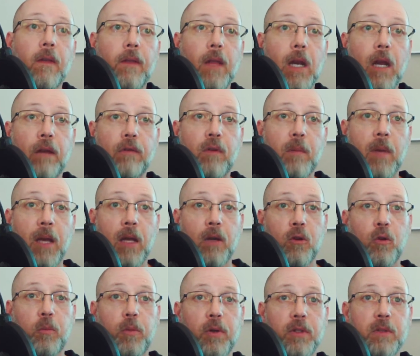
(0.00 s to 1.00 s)
That every
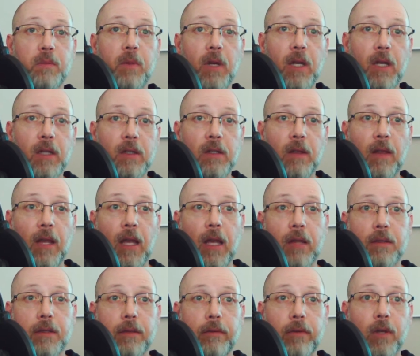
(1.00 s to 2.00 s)
man who puts money into the
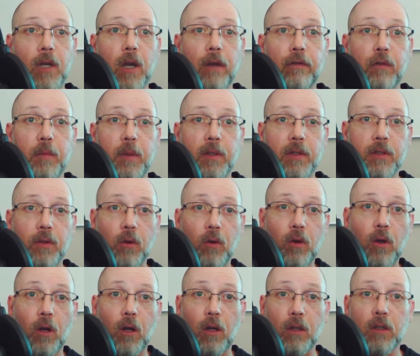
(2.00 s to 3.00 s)
hands of a government,
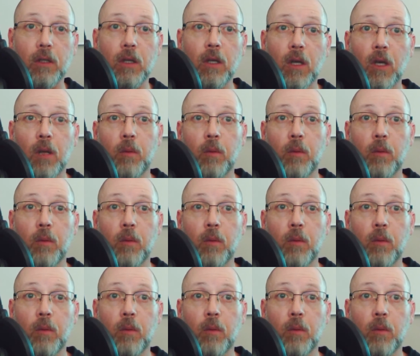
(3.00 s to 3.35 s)
so-called,